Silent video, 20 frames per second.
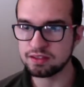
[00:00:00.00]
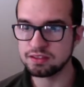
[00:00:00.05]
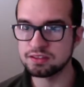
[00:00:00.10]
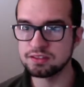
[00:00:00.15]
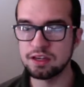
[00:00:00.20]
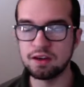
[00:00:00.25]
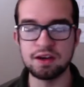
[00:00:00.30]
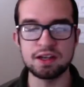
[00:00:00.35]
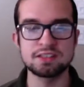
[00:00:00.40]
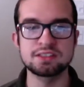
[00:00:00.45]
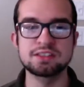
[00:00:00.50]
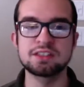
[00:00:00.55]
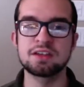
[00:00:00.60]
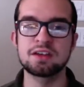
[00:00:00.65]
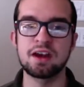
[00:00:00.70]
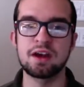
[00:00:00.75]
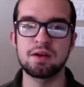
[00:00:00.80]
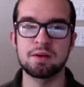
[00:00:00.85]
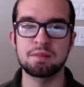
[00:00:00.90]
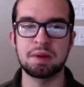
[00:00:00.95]
So as you
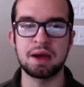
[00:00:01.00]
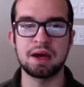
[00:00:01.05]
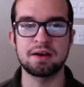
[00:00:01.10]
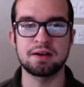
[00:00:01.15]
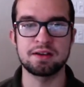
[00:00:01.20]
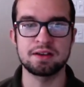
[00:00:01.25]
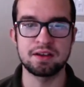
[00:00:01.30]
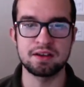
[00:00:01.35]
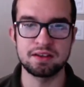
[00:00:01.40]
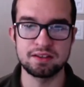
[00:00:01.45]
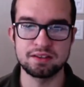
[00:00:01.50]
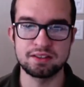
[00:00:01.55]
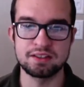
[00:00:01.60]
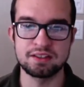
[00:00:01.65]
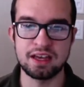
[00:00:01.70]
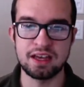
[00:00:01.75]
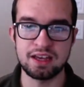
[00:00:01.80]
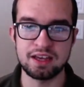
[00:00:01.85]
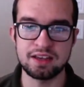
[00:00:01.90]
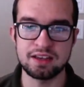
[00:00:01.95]
go about your
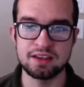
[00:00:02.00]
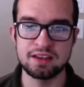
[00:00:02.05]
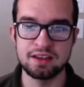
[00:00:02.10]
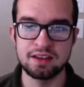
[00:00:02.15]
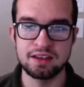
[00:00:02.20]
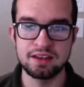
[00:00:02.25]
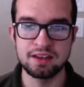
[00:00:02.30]
day,